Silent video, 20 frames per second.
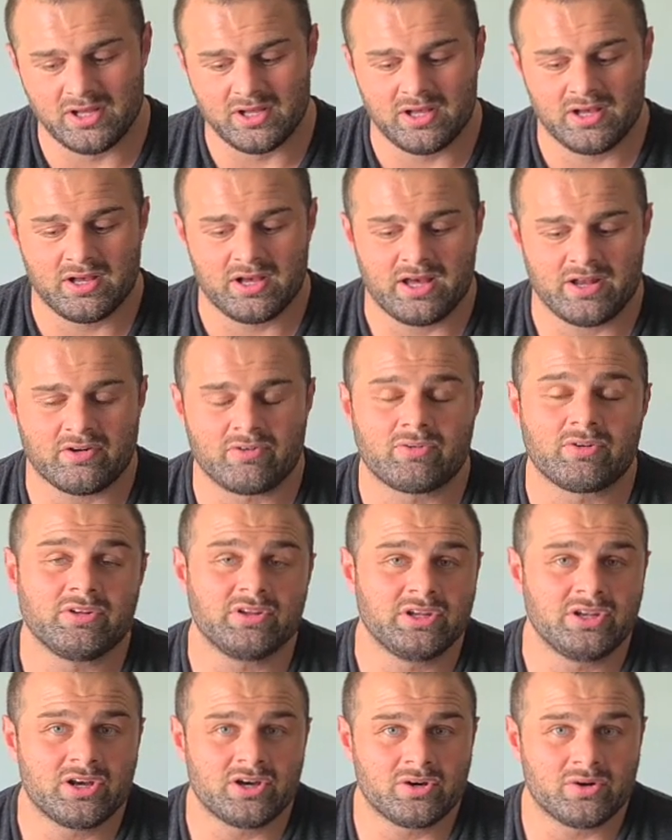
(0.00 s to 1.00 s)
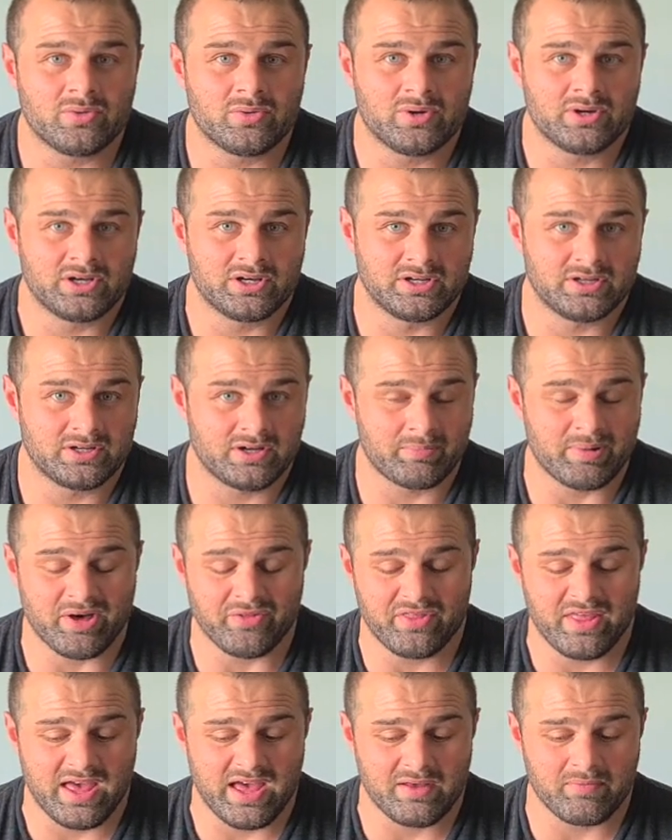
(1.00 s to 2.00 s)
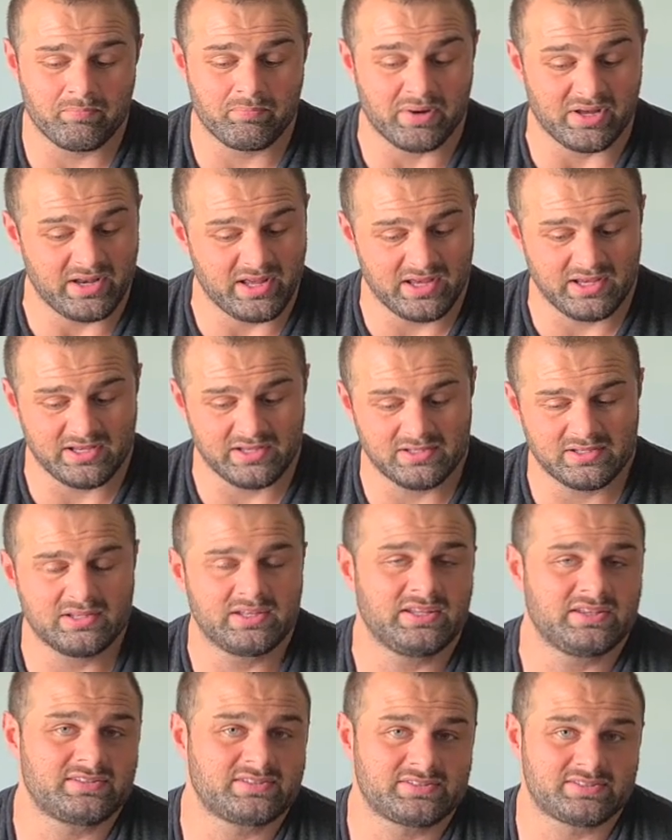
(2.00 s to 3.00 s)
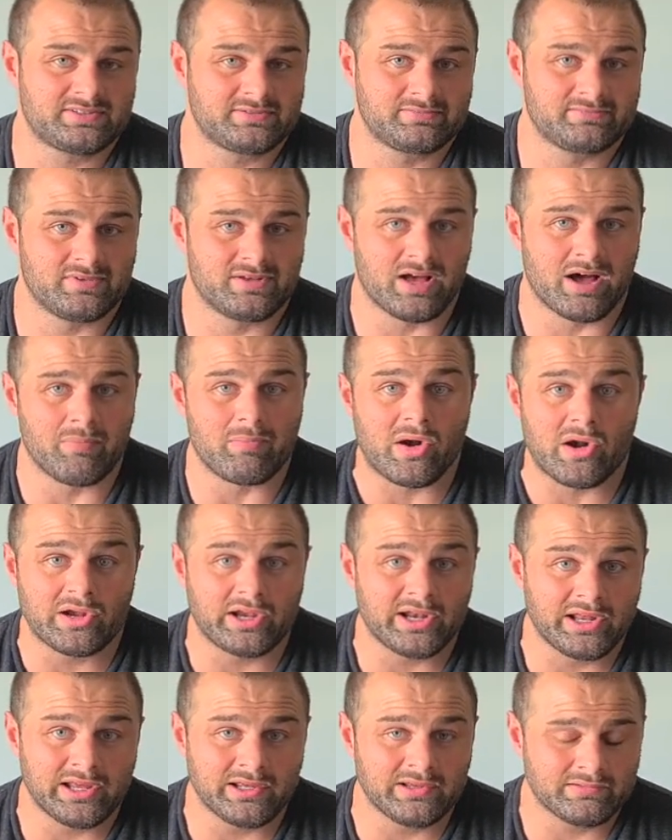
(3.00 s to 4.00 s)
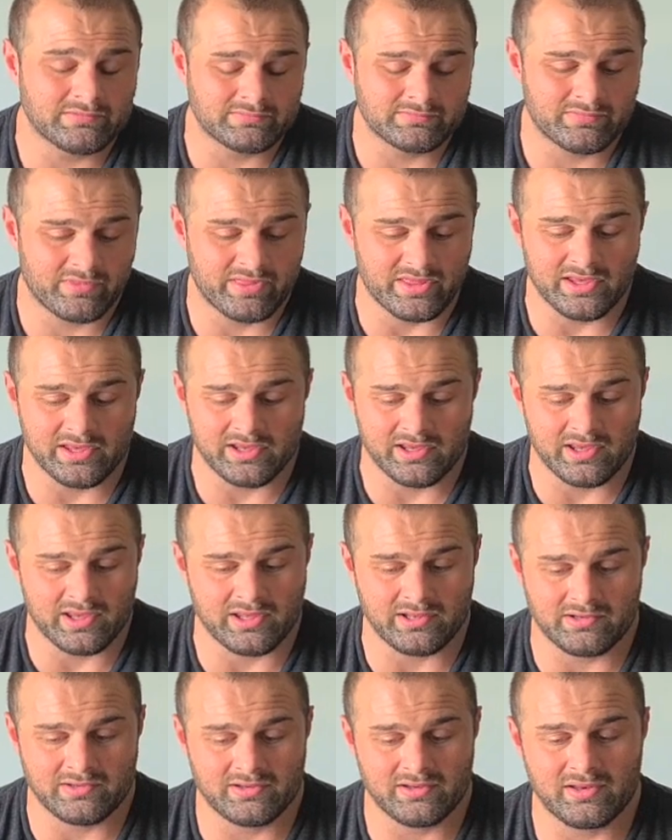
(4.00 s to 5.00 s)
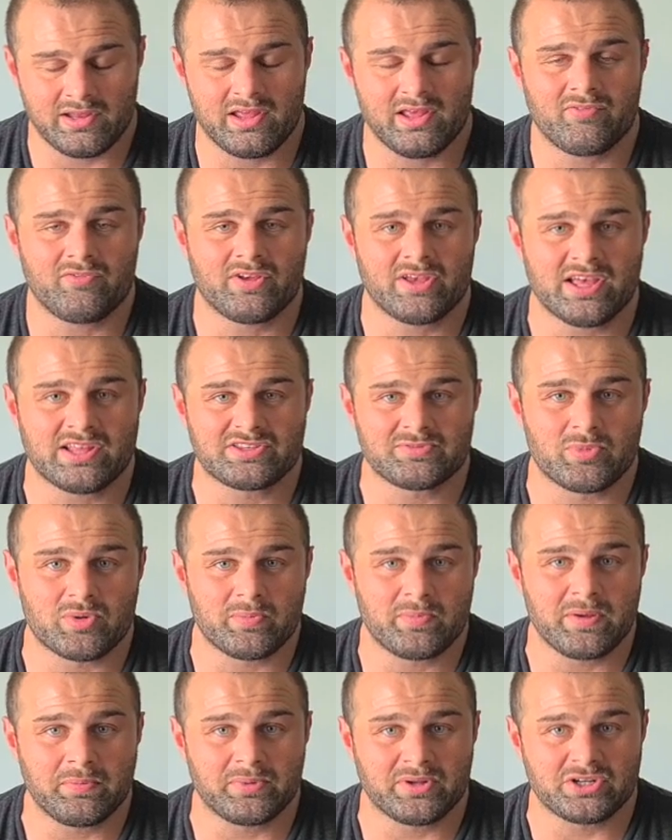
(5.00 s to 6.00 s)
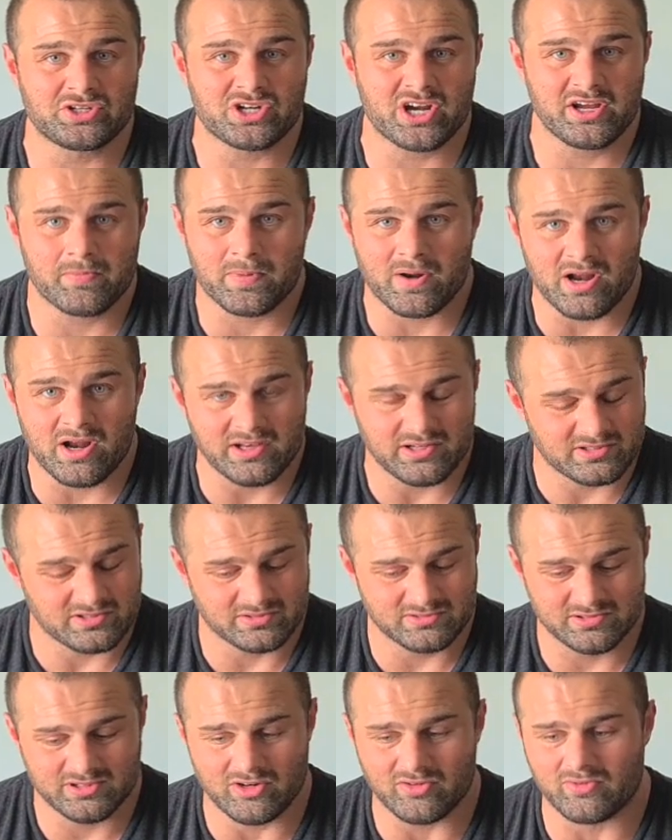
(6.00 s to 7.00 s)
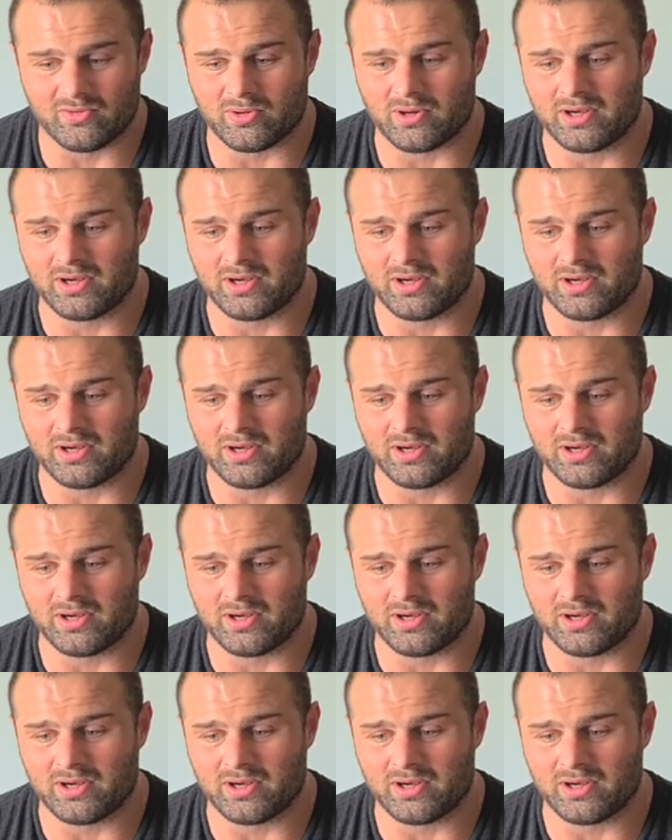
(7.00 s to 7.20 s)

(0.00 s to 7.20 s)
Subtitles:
I don't really know about that, but hey, it's a marketing thing, and if it gets more people to try your product, go for